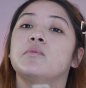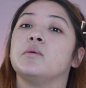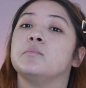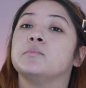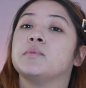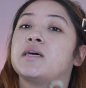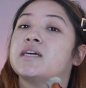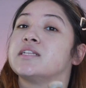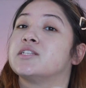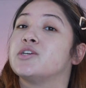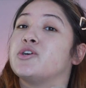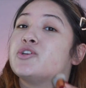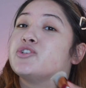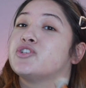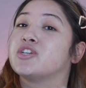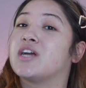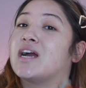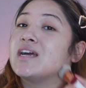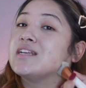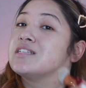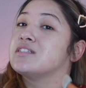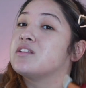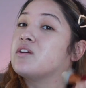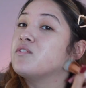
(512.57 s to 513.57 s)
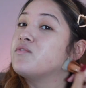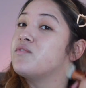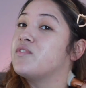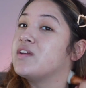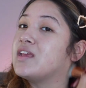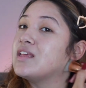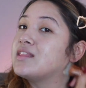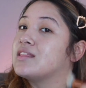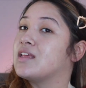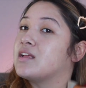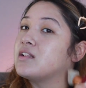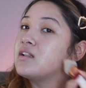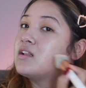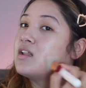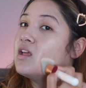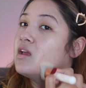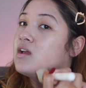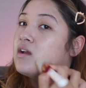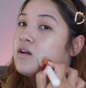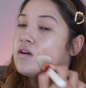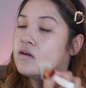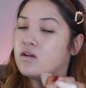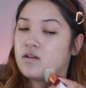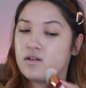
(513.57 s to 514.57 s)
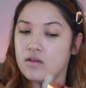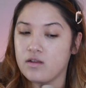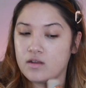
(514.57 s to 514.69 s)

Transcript: Remember I told you guys, don't forget that neck.